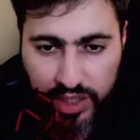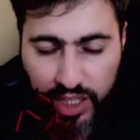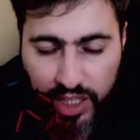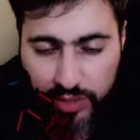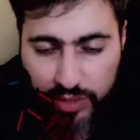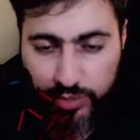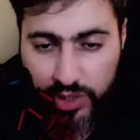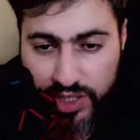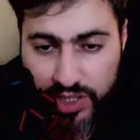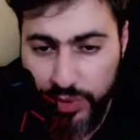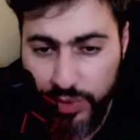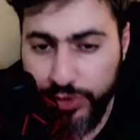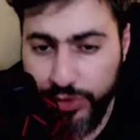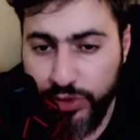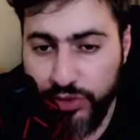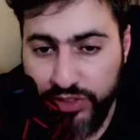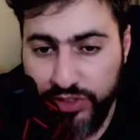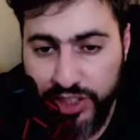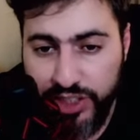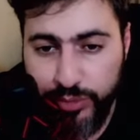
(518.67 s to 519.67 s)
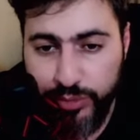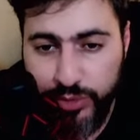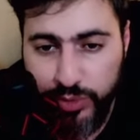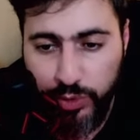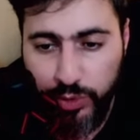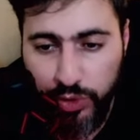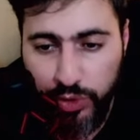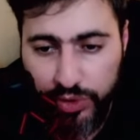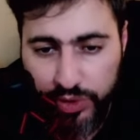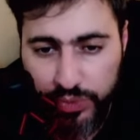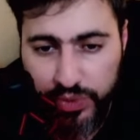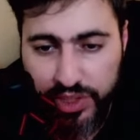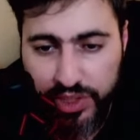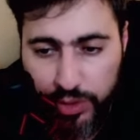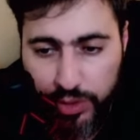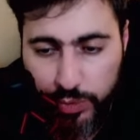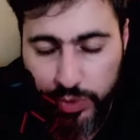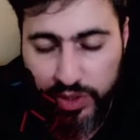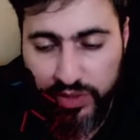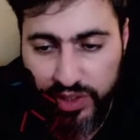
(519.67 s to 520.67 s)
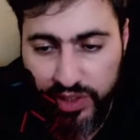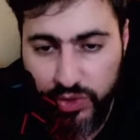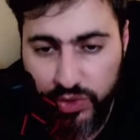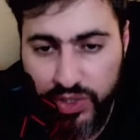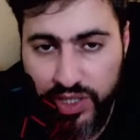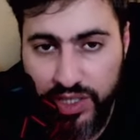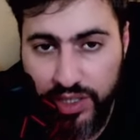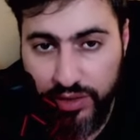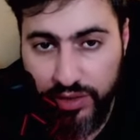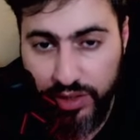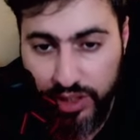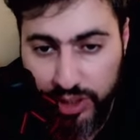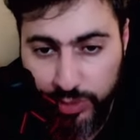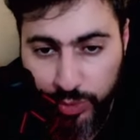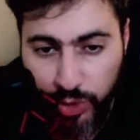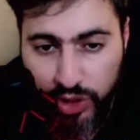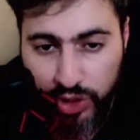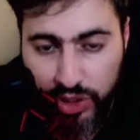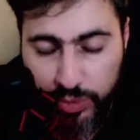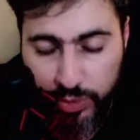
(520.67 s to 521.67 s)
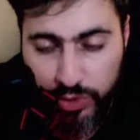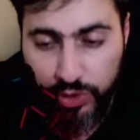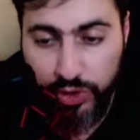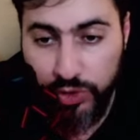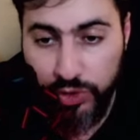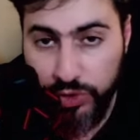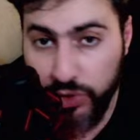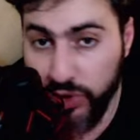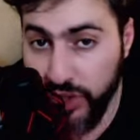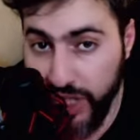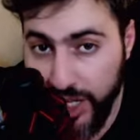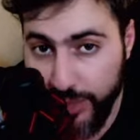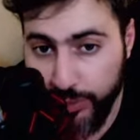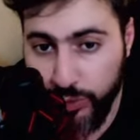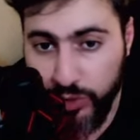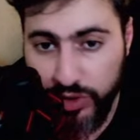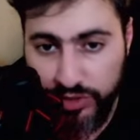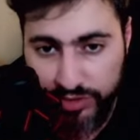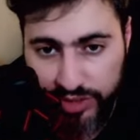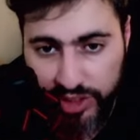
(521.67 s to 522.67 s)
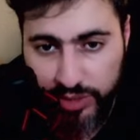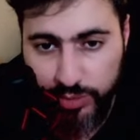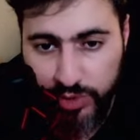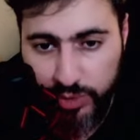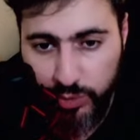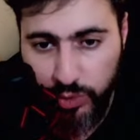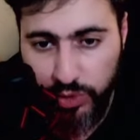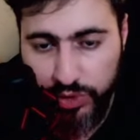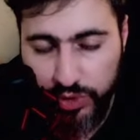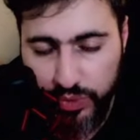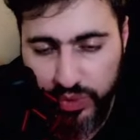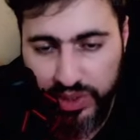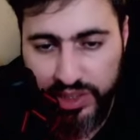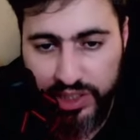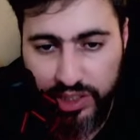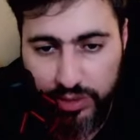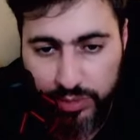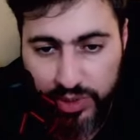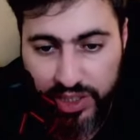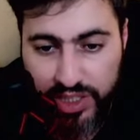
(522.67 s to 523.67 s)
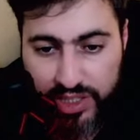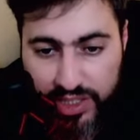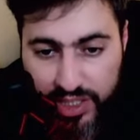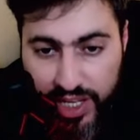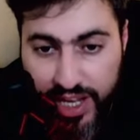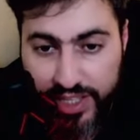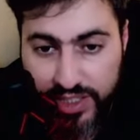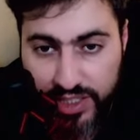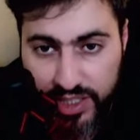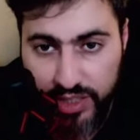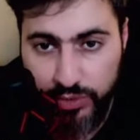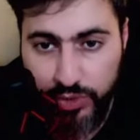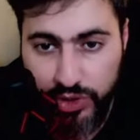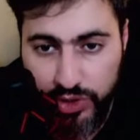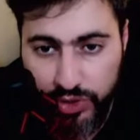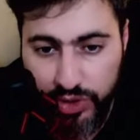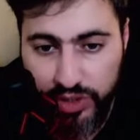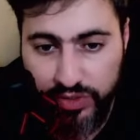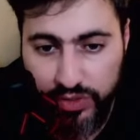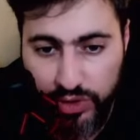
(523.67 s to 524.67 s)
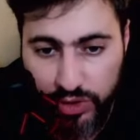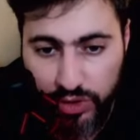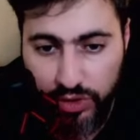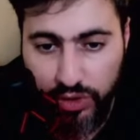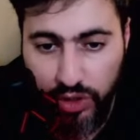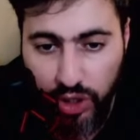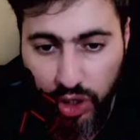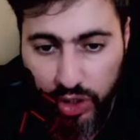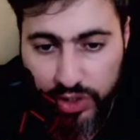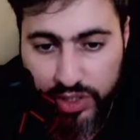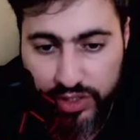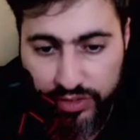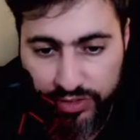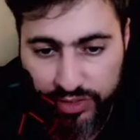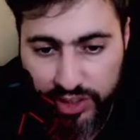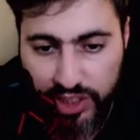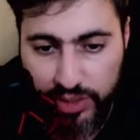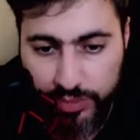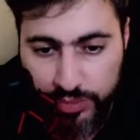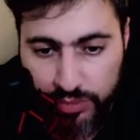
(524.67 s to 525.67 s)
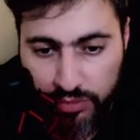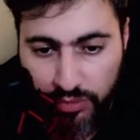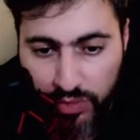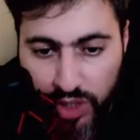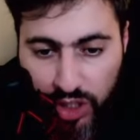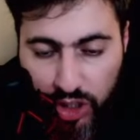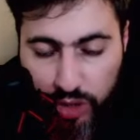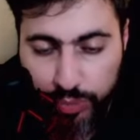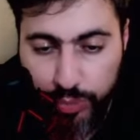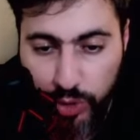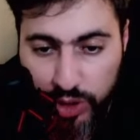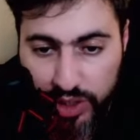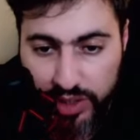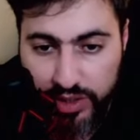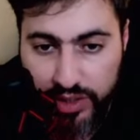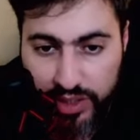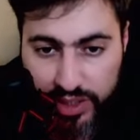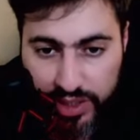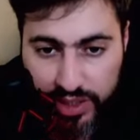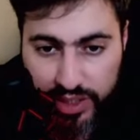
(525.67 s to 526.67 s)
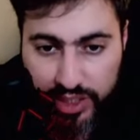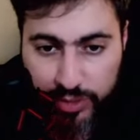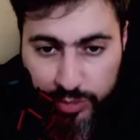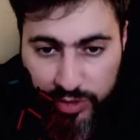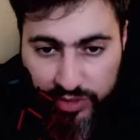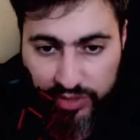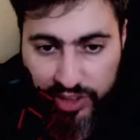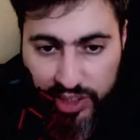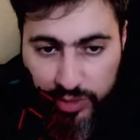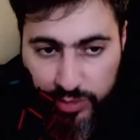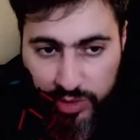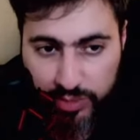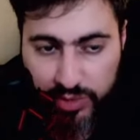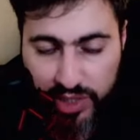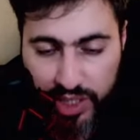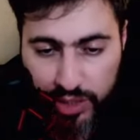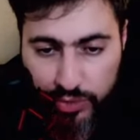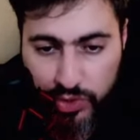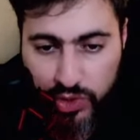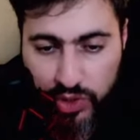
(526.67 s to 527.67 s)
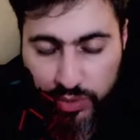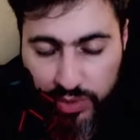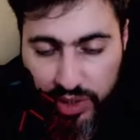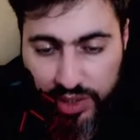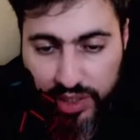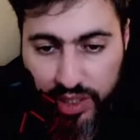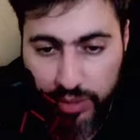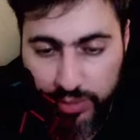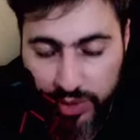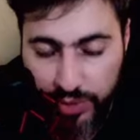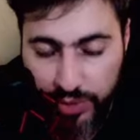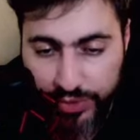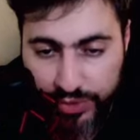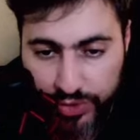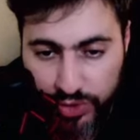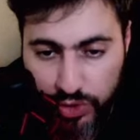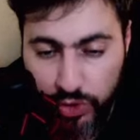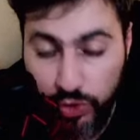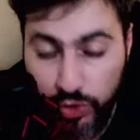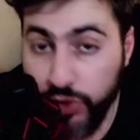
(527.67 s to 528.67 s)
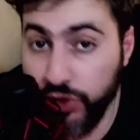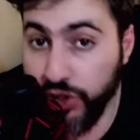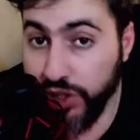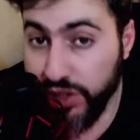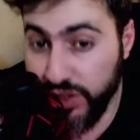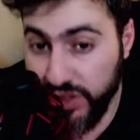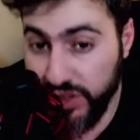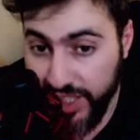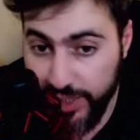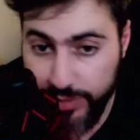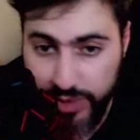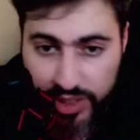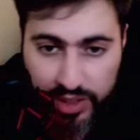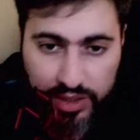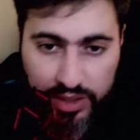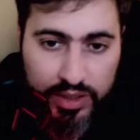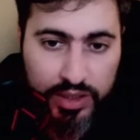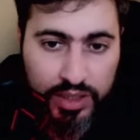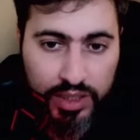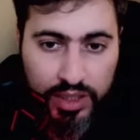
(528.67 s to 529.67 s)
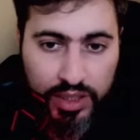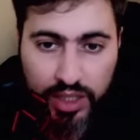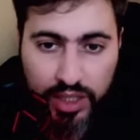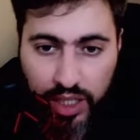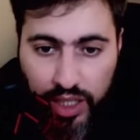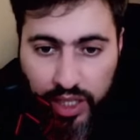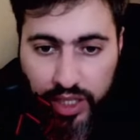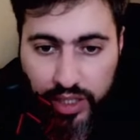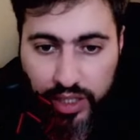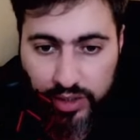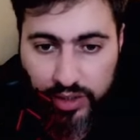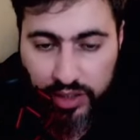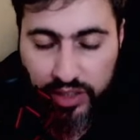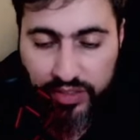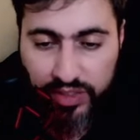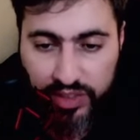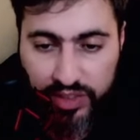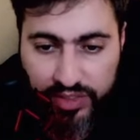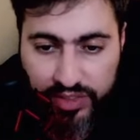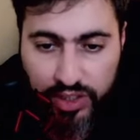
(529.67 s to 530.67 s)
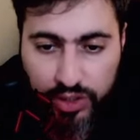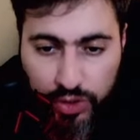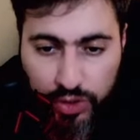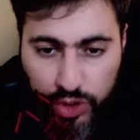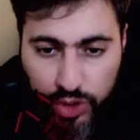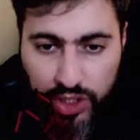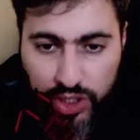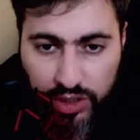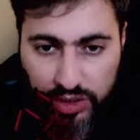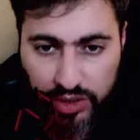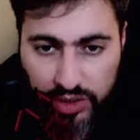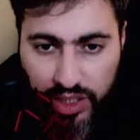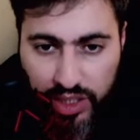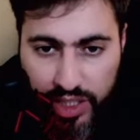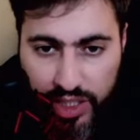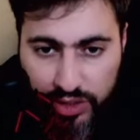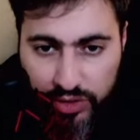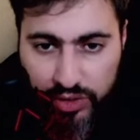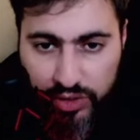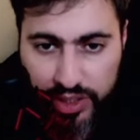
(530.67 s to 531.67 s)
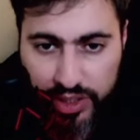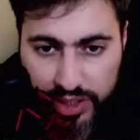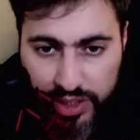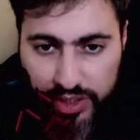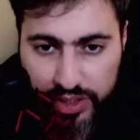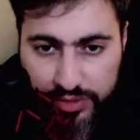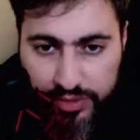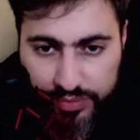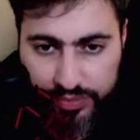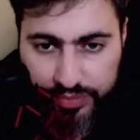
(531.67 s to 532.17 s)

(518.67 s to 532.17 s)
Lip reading: and I'm just going to farm them all the way down. Whenever you see a dark Pokemon, go to Tapu and farm them all the way down, because that's going to give you lots of fun. Opponent didn't let me farm them down, so I'm going to throw in good timing. And even if they no shield, I don't care.